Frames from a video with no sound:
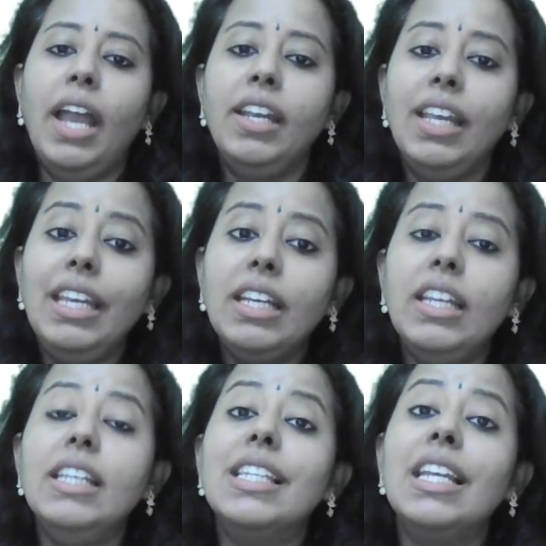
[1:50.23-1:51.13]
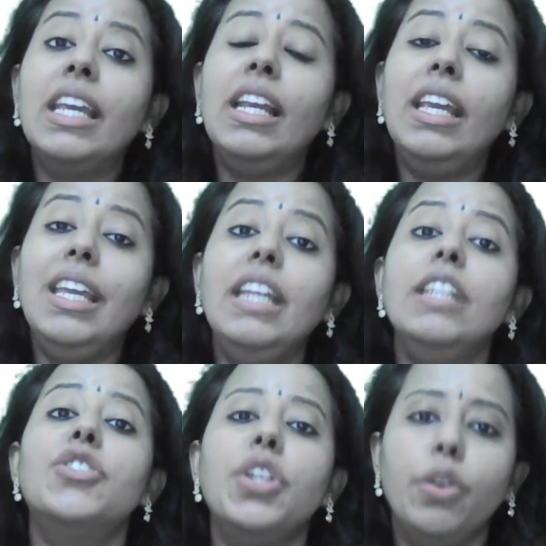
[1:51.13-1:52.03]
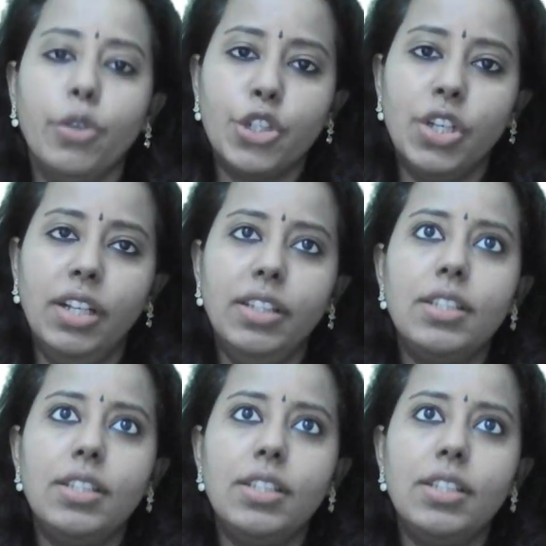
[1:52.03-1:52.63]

and increasingly institutional,